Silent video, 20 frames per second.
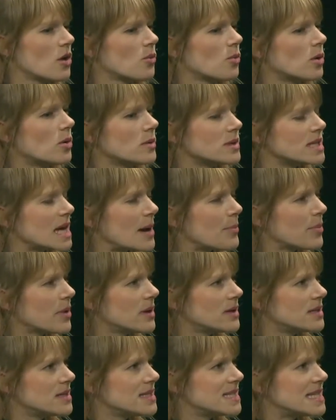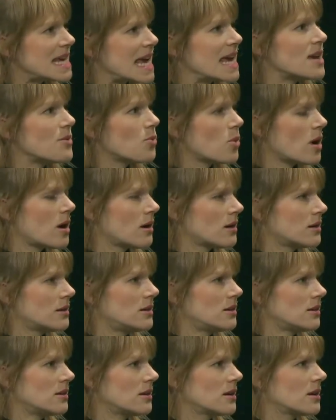What would happen day
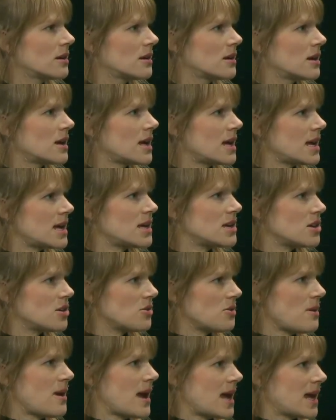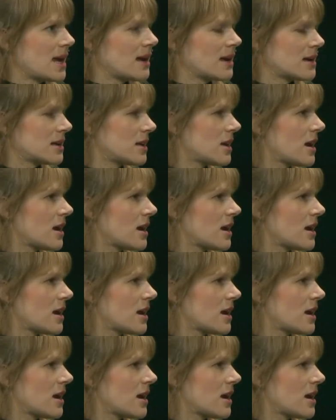one, EU Inc.?